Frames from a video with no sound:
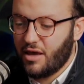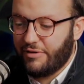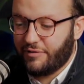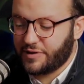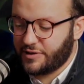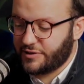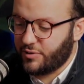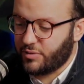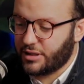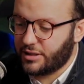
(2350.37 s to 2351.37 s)
just you
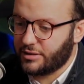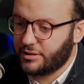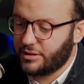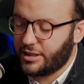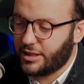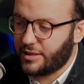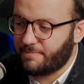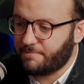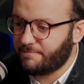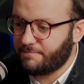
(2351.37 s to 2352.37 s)
want to,
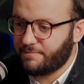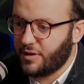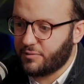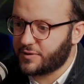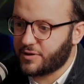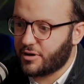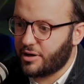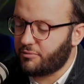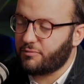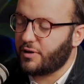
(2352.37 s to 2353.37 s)
start a
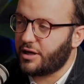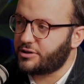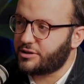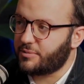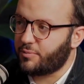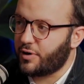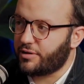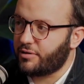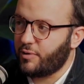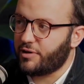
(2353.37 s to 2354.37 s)
relationship
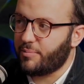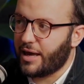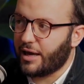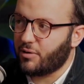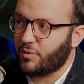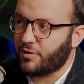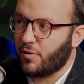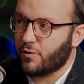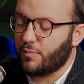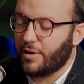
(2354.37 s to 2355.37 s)
with a bank and with a
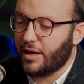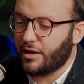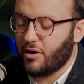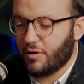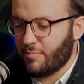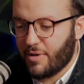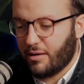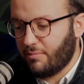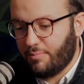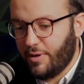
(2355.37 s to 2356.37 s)
local bank. And I'll give
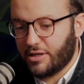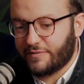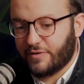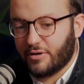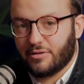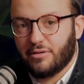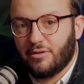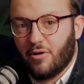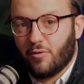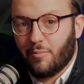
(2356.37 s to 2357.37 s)
my pitch for
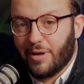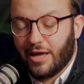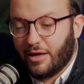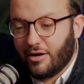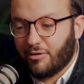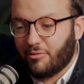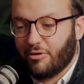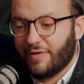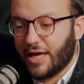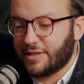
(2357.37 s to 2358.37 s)
local bank here real
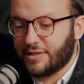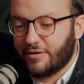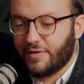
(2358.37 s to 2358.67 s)
fast of,